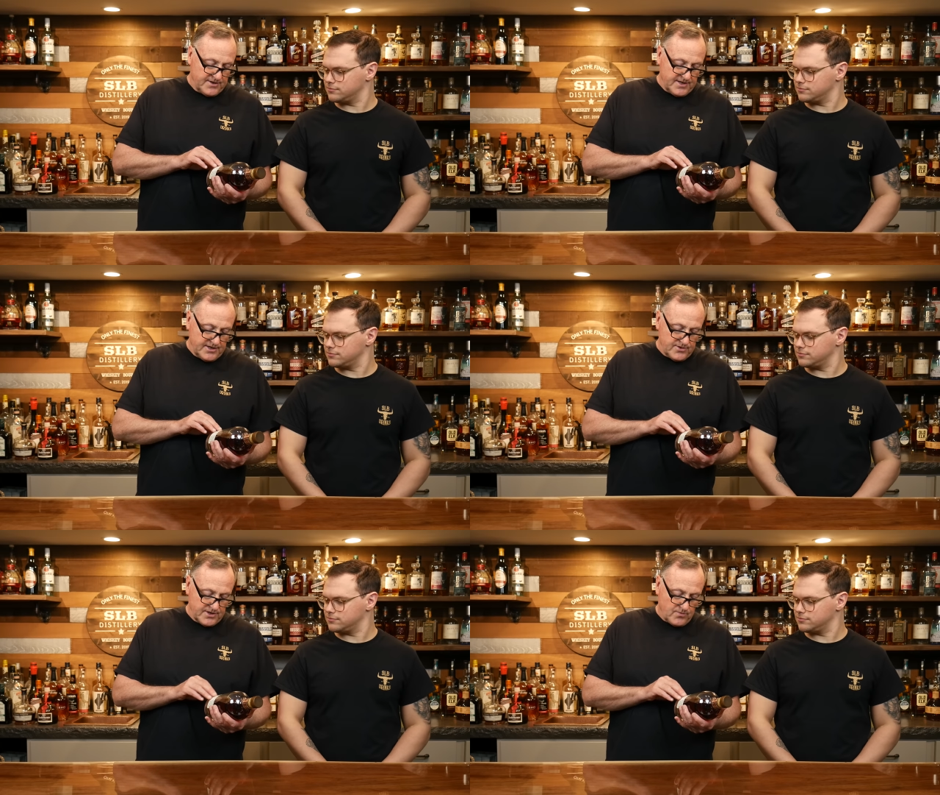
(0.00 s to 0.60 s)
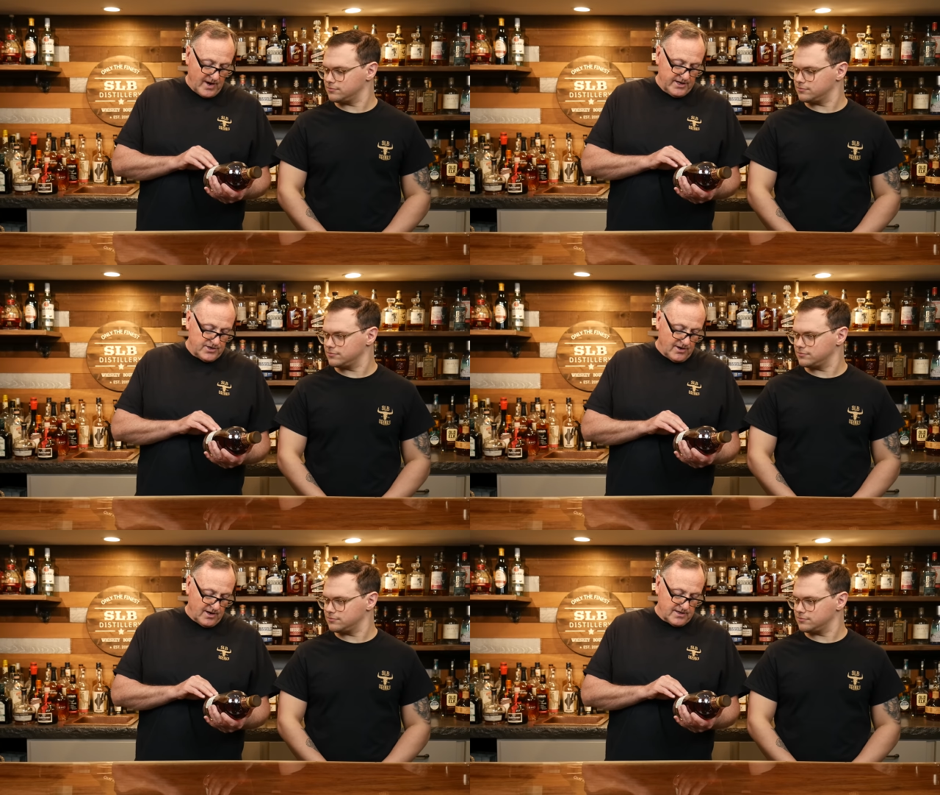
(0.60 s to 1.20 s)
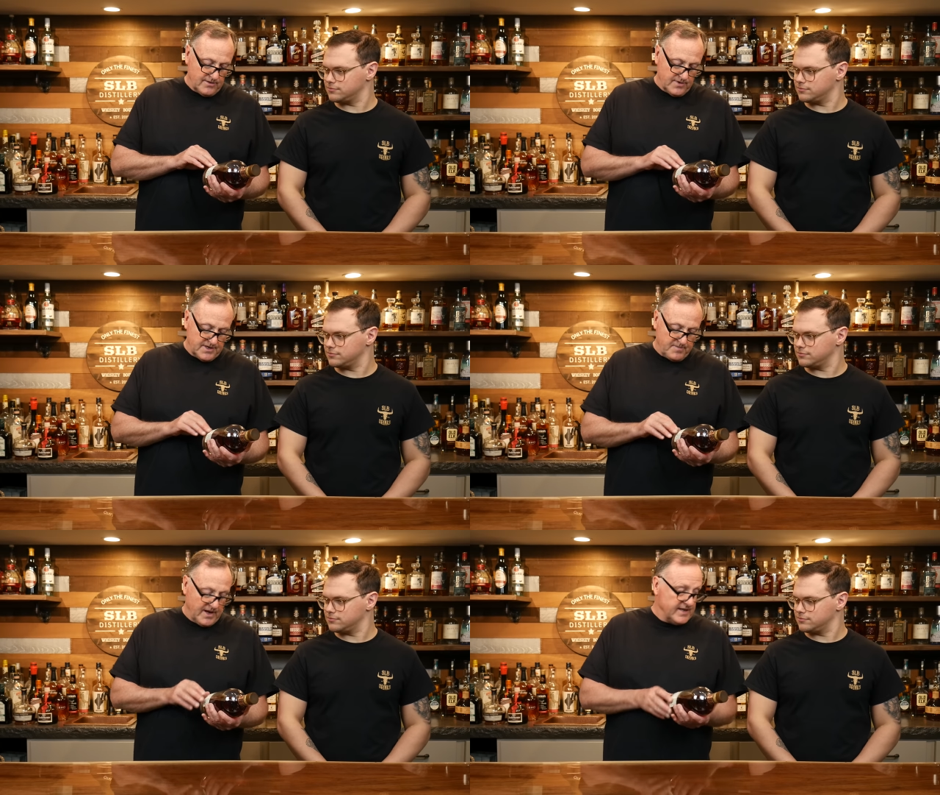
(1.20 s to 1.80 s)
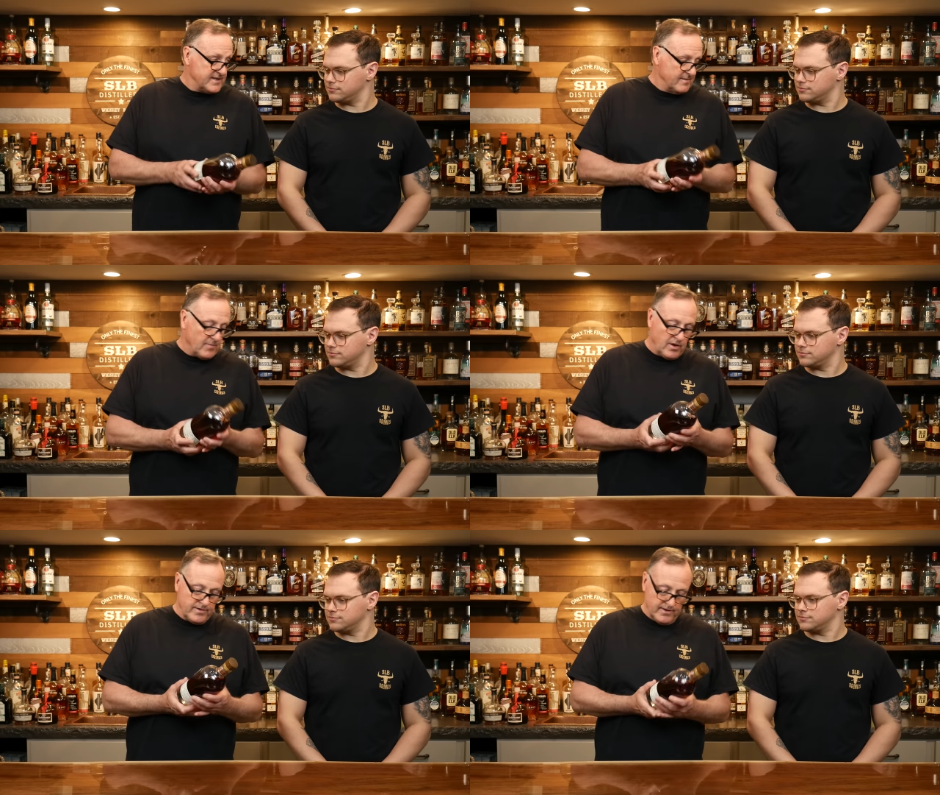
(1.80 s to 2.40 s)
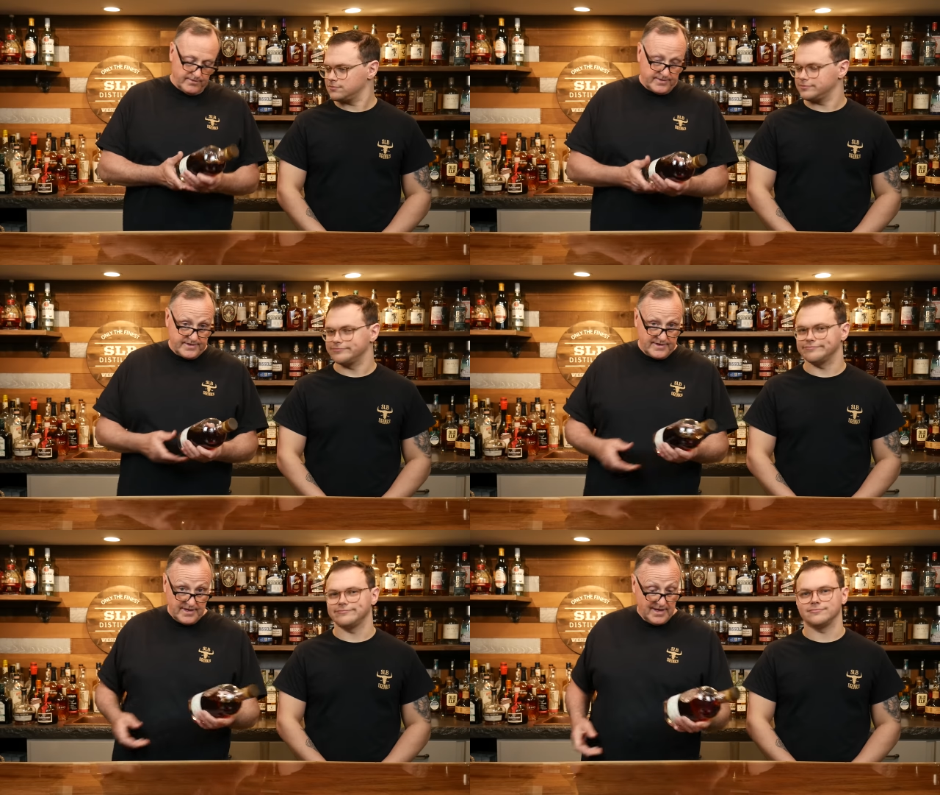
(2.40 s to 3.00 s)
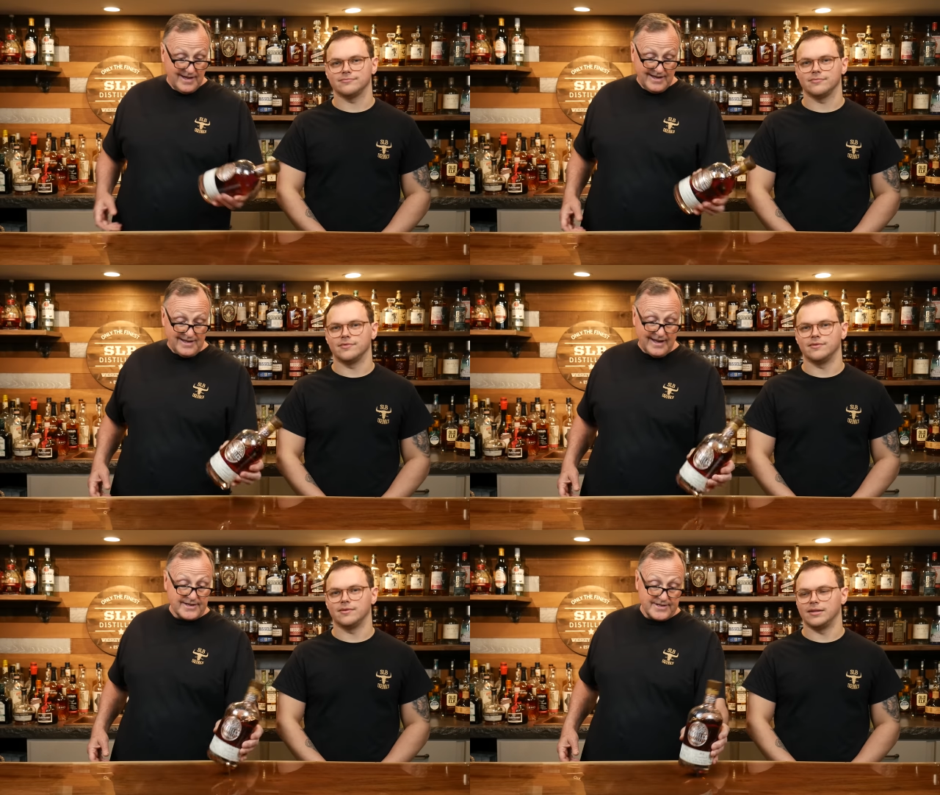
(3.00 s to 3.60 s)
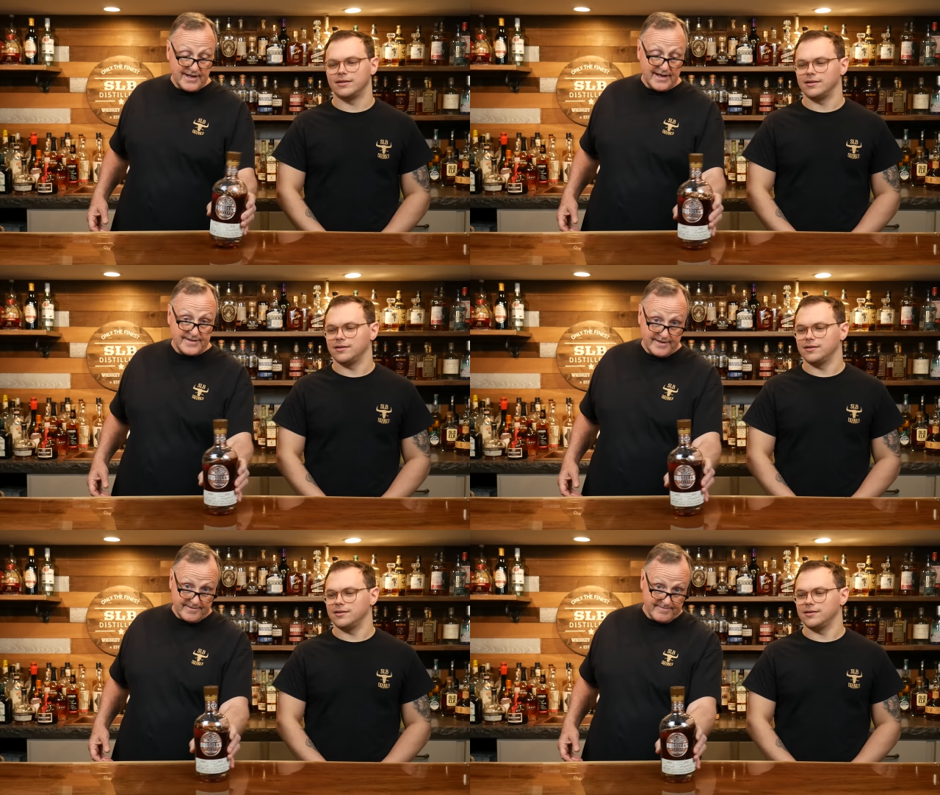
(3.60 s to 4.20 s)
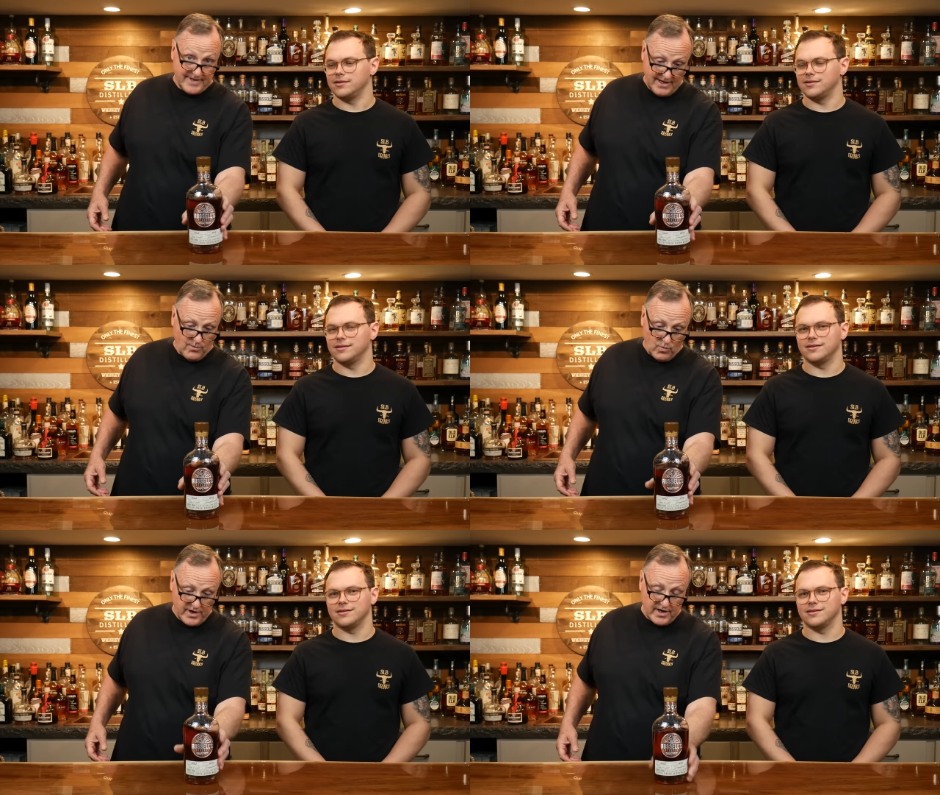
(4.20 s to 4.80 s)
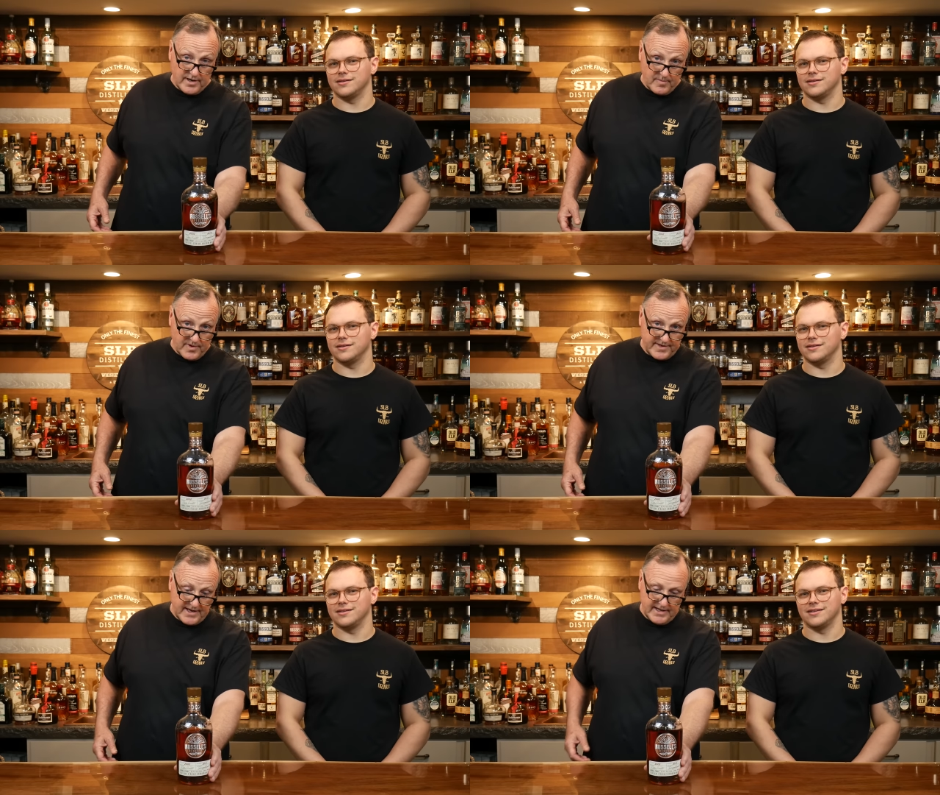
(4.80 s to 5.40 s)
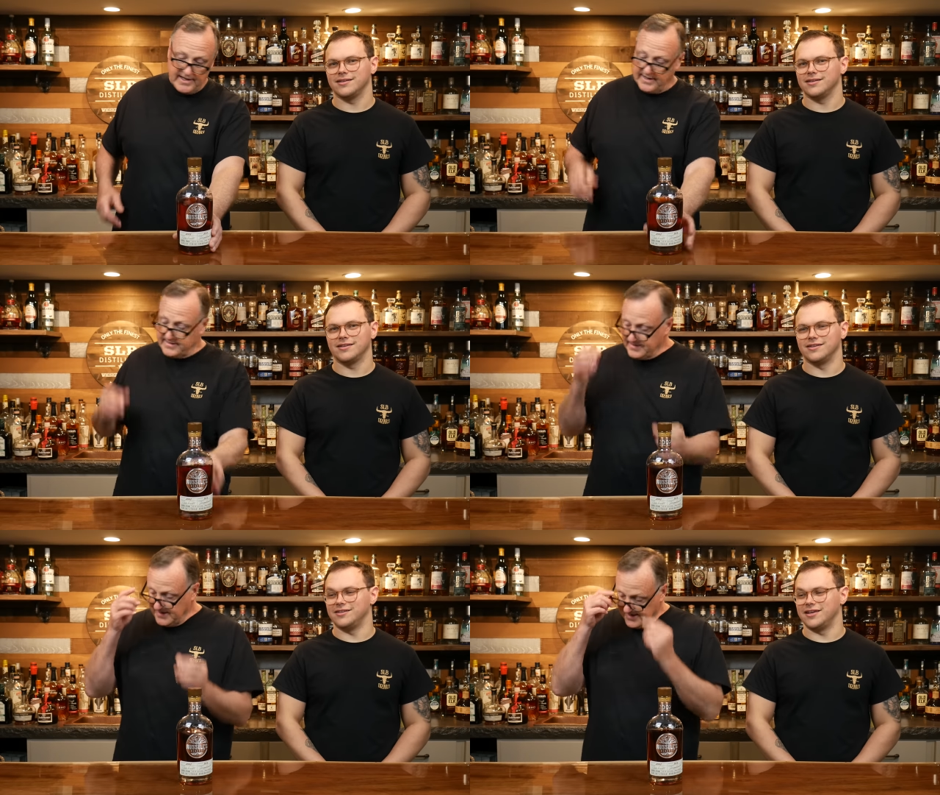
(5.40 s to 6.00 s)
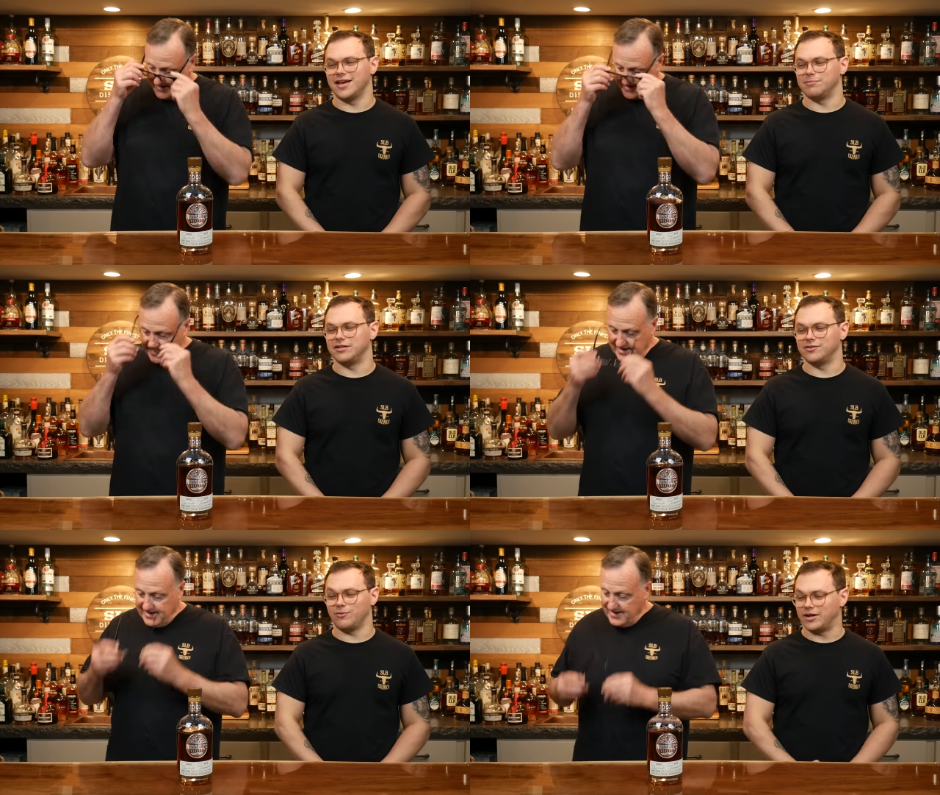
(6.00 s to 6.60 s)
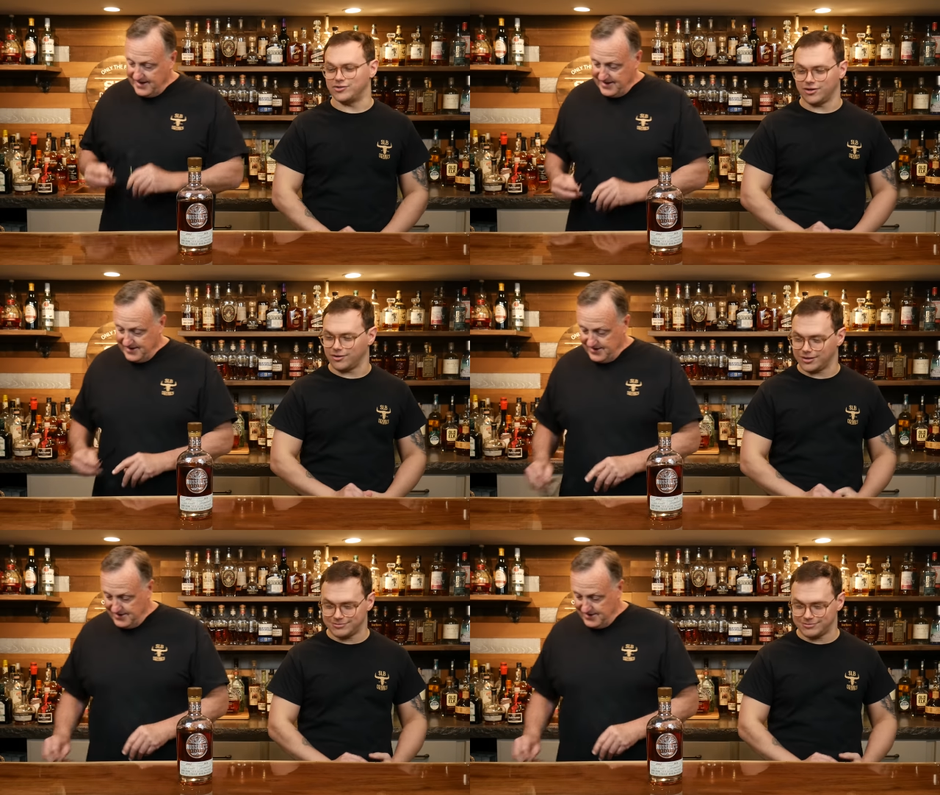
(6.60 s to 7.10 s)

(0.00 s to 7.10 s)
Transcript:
Speaker 1: citrus, white chocolate with spice and malt notes. Yes, yes, and 100% yes.
Speaker 2: You had me into white chocolate.